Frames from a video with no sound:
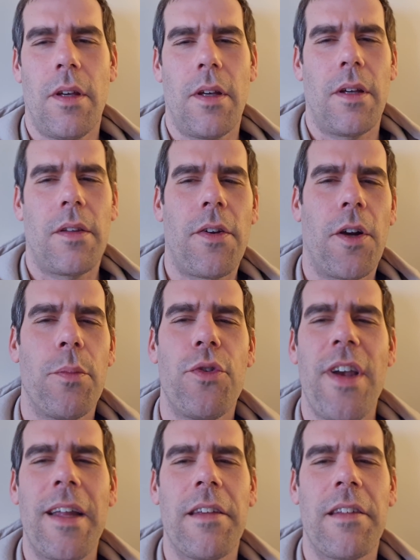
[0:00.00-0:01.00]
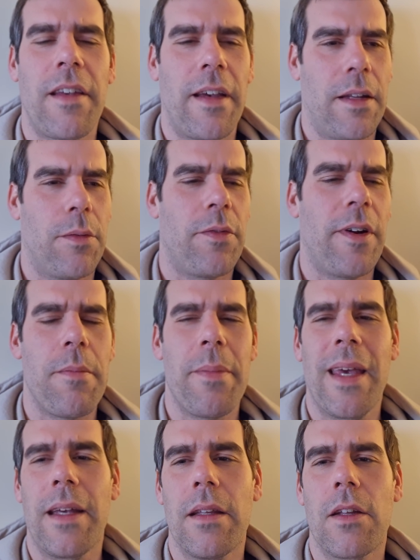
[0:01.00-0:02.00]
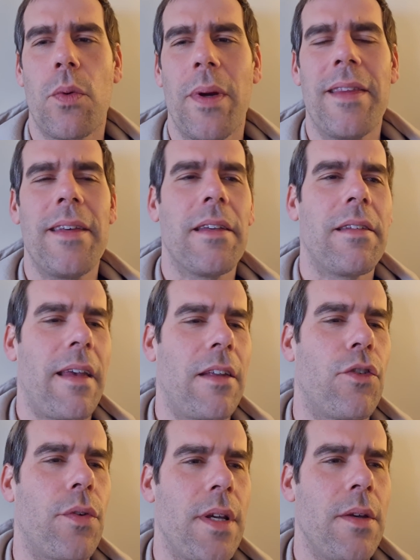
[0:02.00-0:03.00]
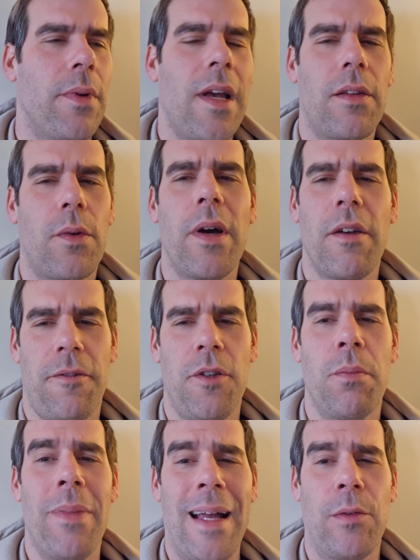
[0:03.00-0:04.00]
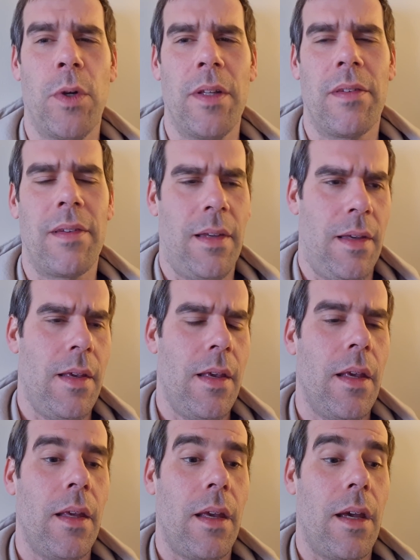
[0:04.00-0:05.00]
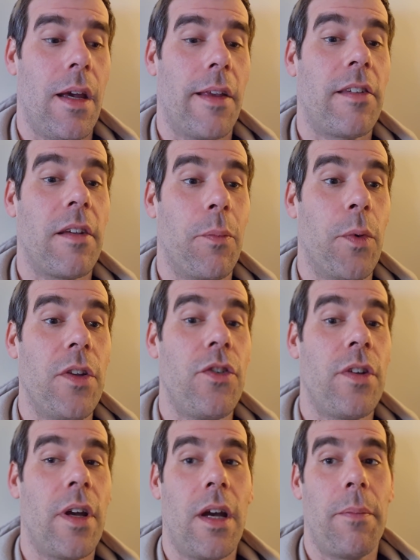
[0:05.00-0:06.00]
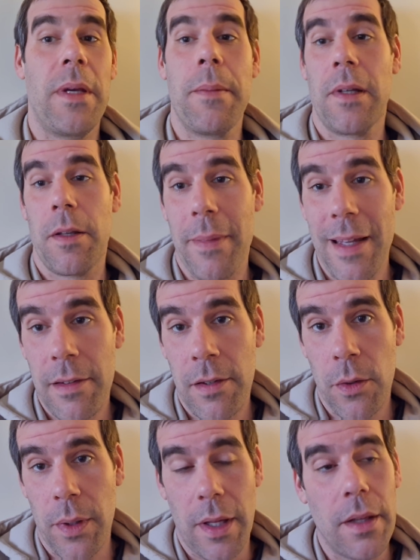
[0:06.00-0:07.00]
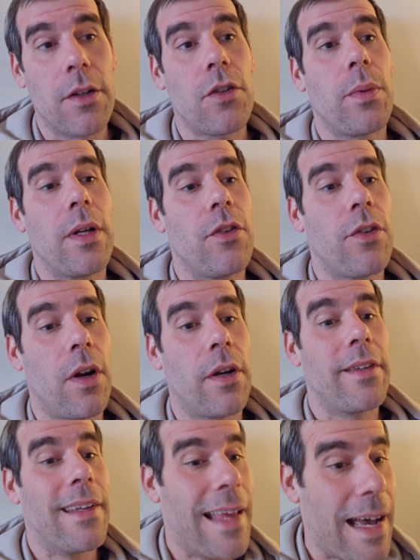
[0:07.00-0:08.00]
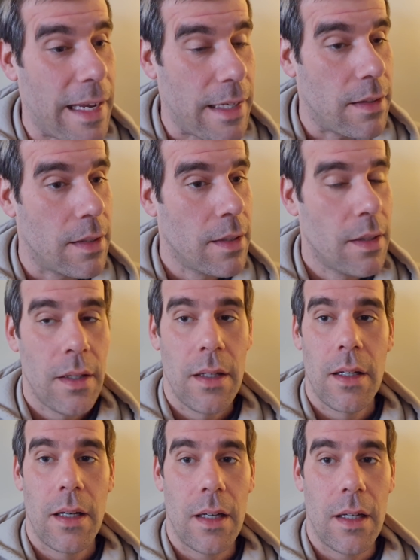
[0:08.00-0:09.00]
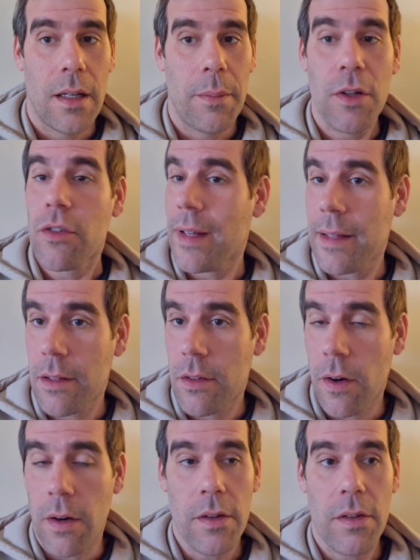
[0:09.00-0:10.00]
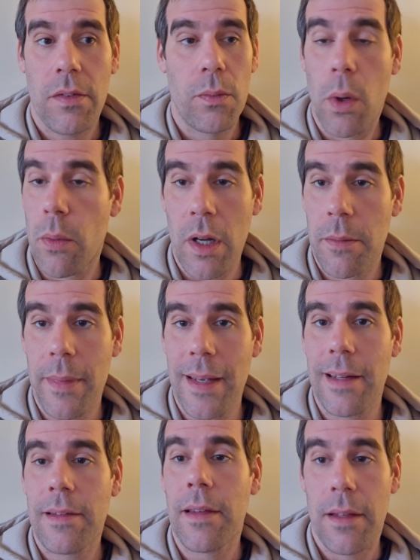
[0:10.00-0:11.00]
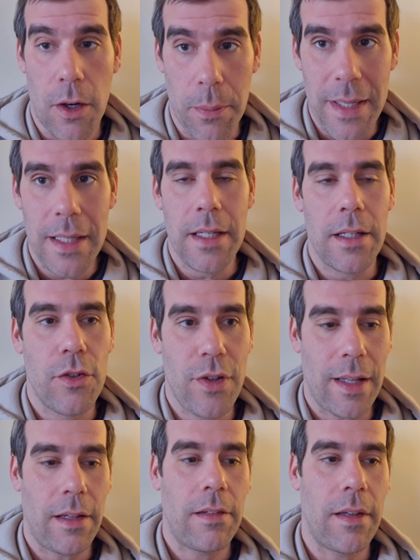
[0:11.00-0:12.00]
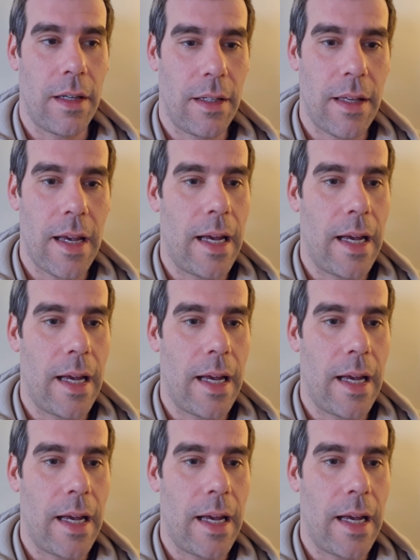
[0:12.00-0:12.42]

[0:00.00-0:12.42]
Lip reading: The term genocide was very big in the 20th century. We had quite a few bad ones, some which people admit to and others which are denied, much like the Turks won't admit to the Armenian genocide.